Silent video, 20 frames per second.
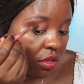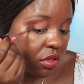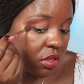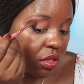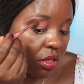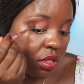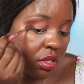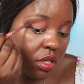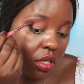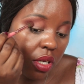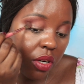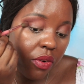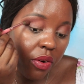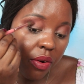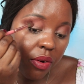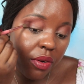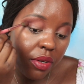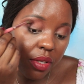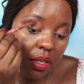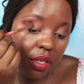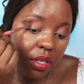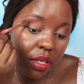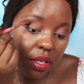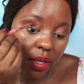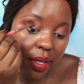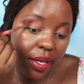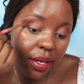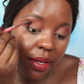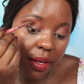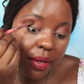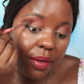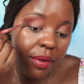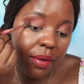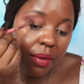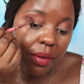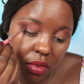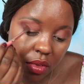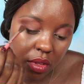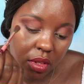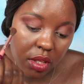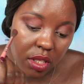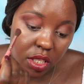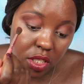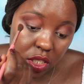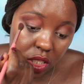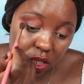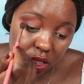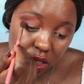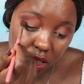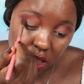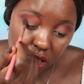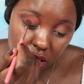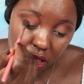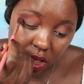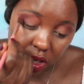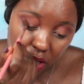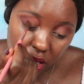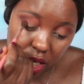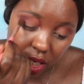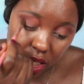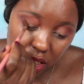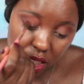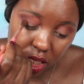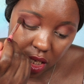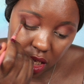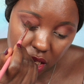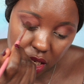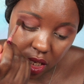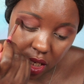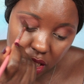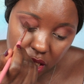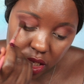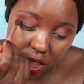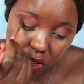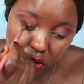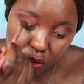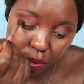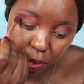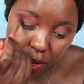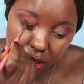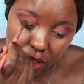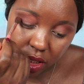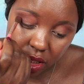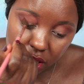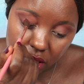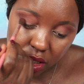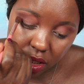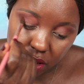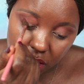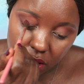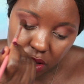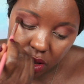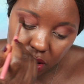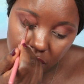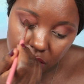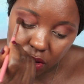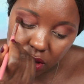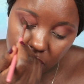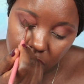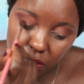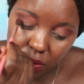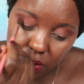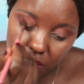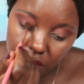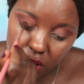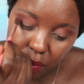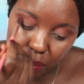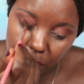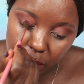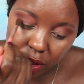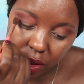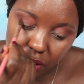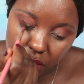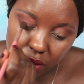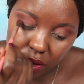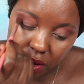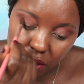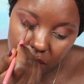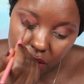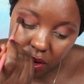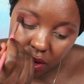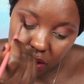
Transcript: Just around here, and then just drag it a little bit close to the middle.